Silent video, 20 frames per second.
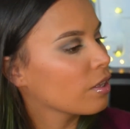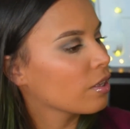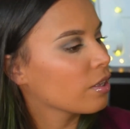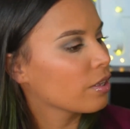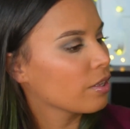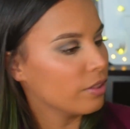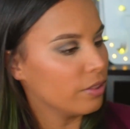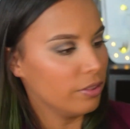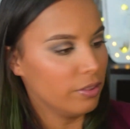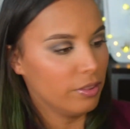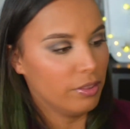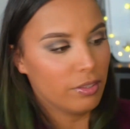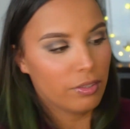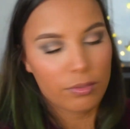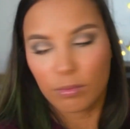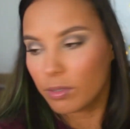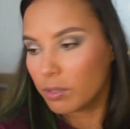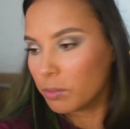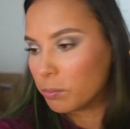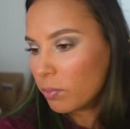This one
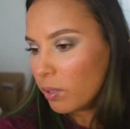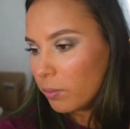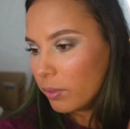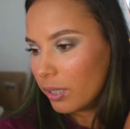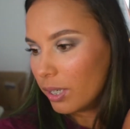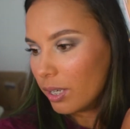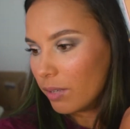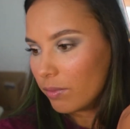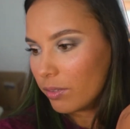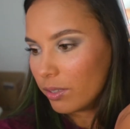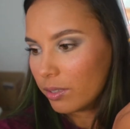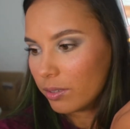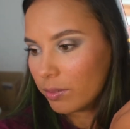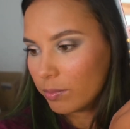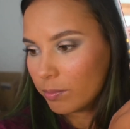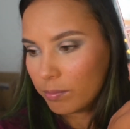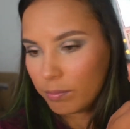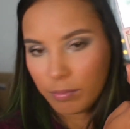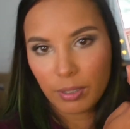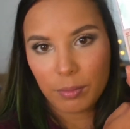I'll probably never
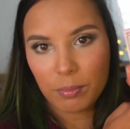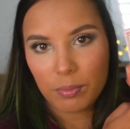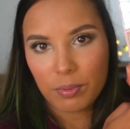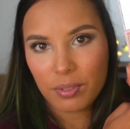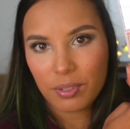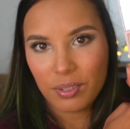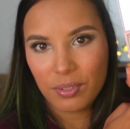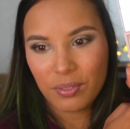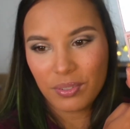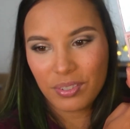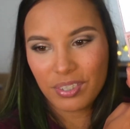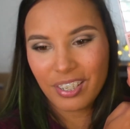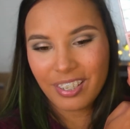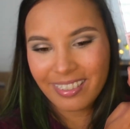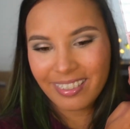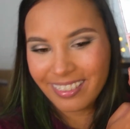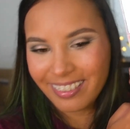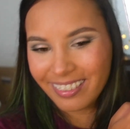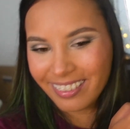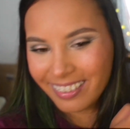be able to use,
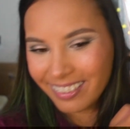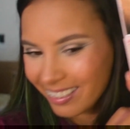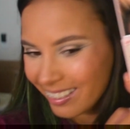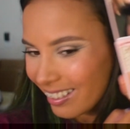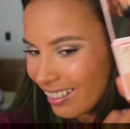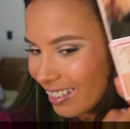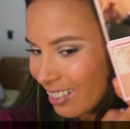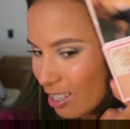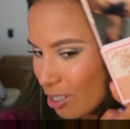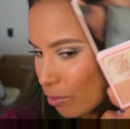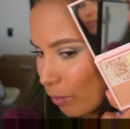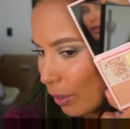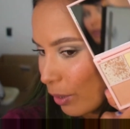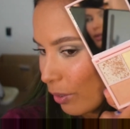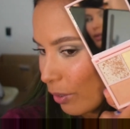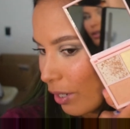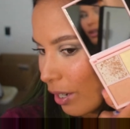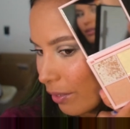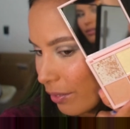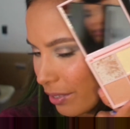no matter
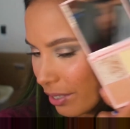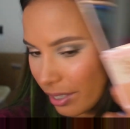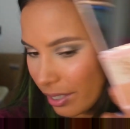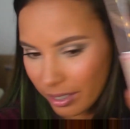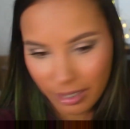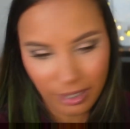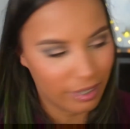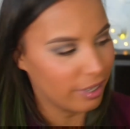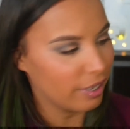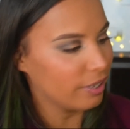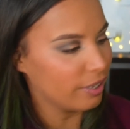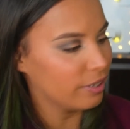how tan I get.